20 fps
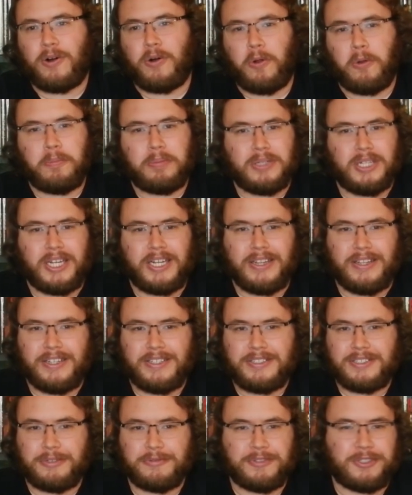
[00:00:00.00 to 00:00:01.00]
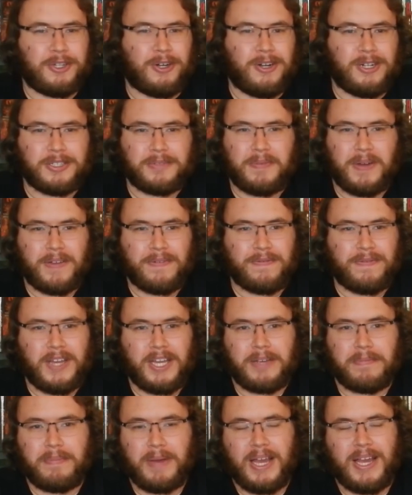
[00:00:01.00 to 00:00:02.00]
I had a whole playlist of songs by
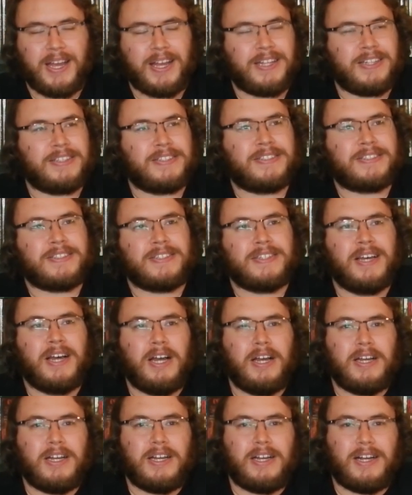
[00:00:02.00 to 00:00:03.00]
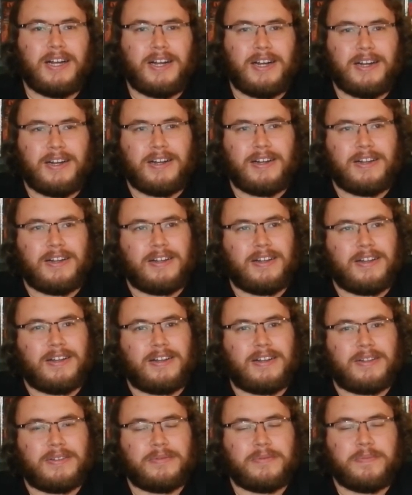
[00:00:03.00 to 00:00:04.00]
fake bands.
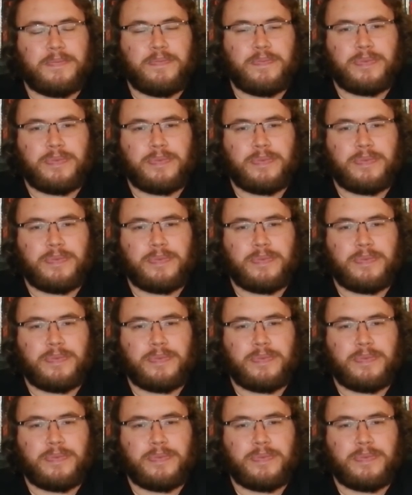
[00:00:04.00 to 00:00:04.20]
My